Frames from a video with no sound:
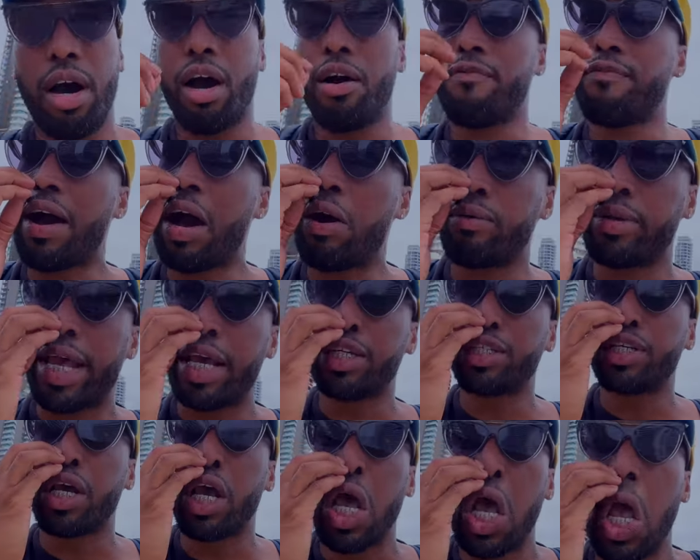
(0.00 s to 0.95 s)

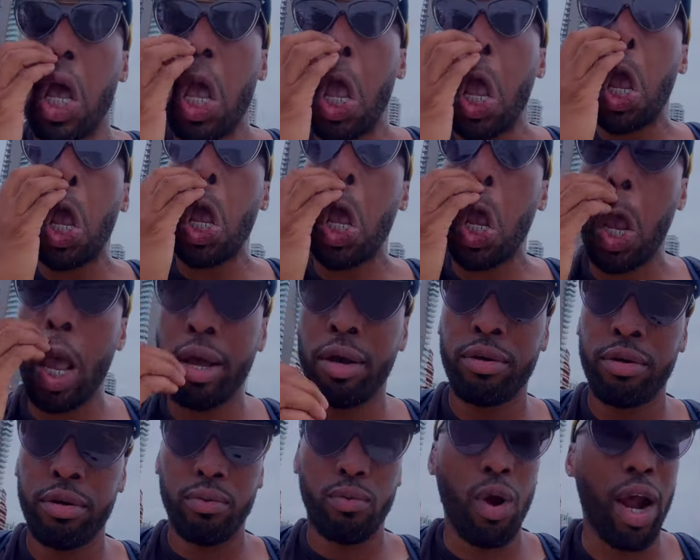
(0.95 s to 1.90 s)
foundation,
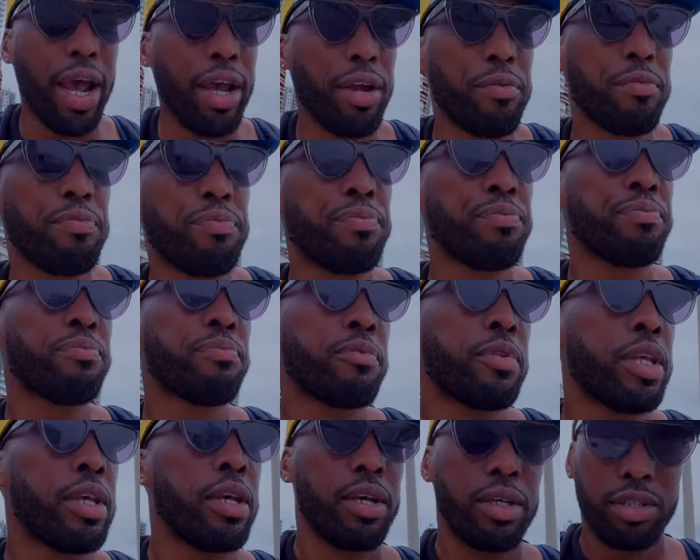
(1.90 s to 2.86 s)
right?
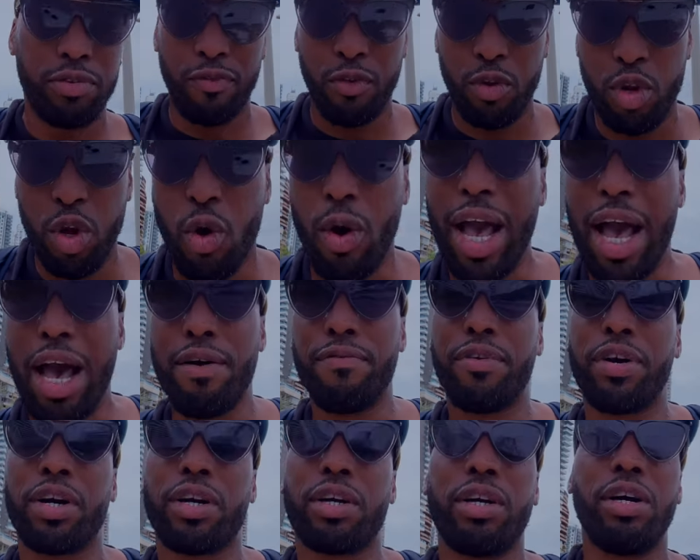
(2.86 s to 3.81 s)
So if you don't have
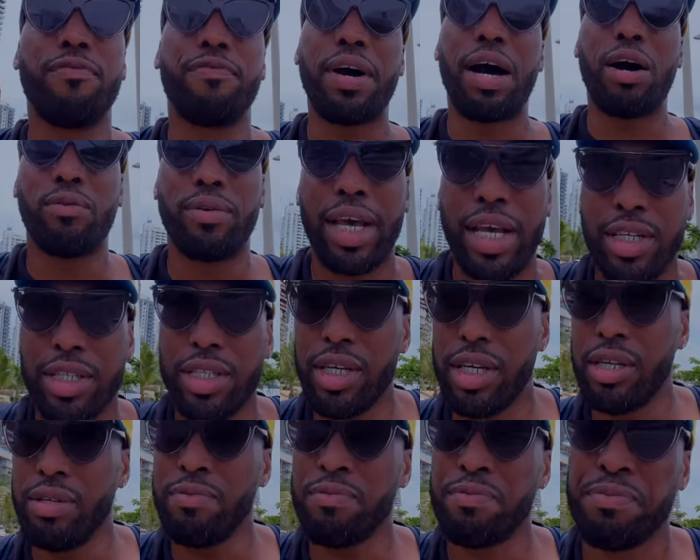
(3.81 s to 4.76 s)
a good
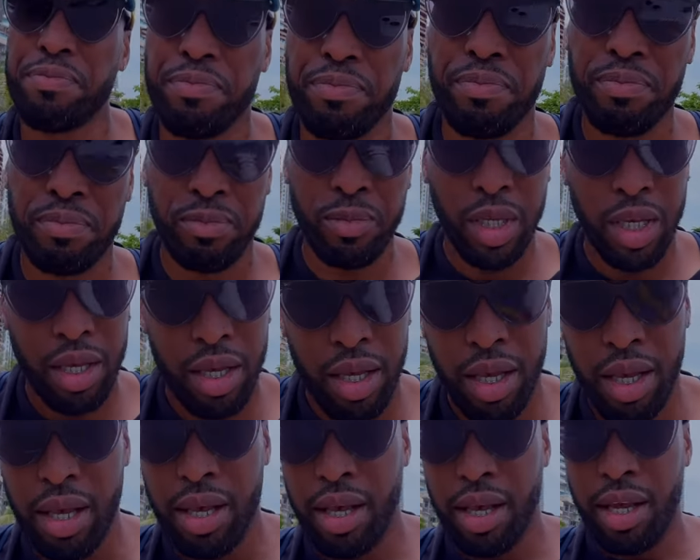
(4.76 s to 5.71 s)
foundation,
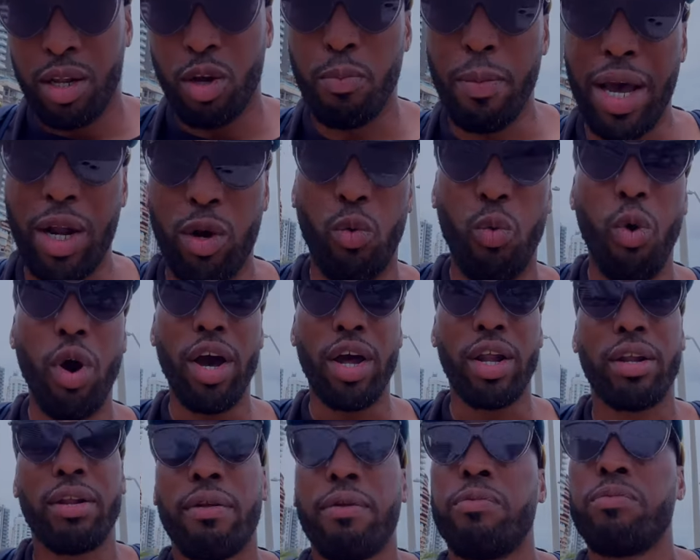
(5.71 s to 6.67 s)
no matter what,
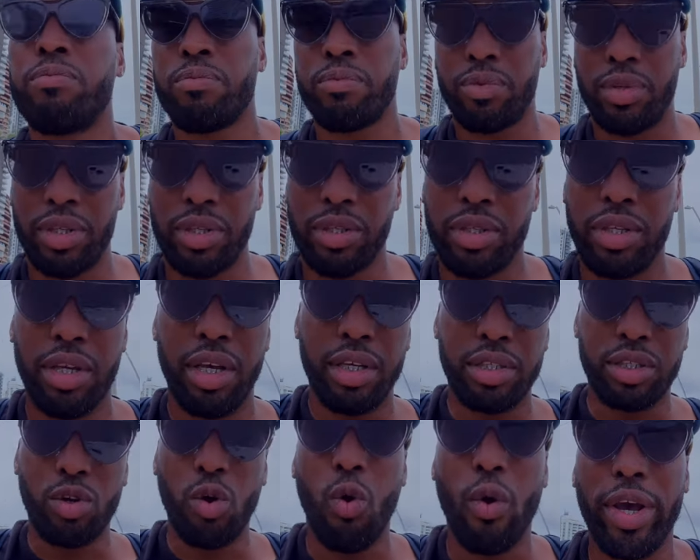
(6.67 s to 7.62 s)

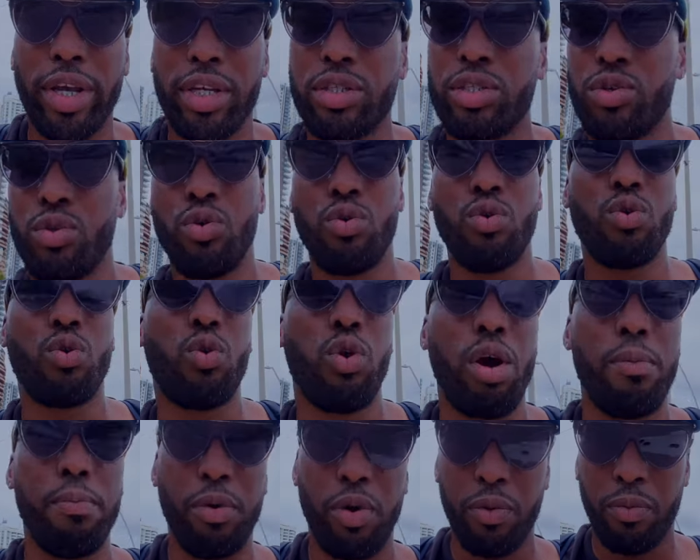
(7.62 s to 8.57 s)
it's going to
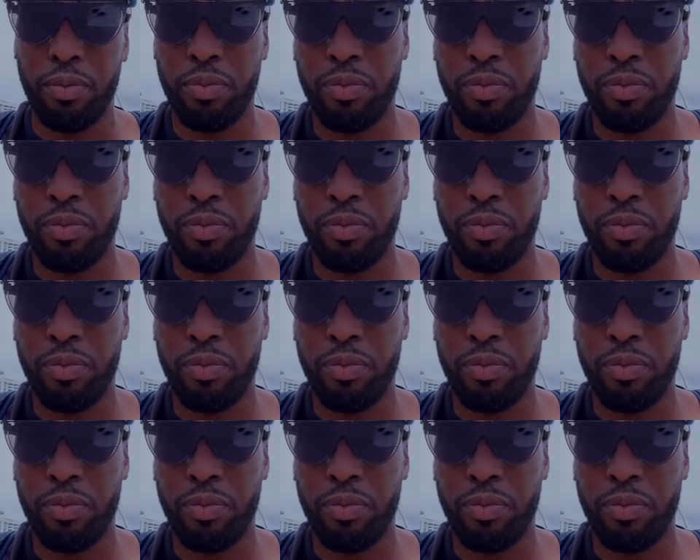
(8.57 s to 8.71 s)
crumble.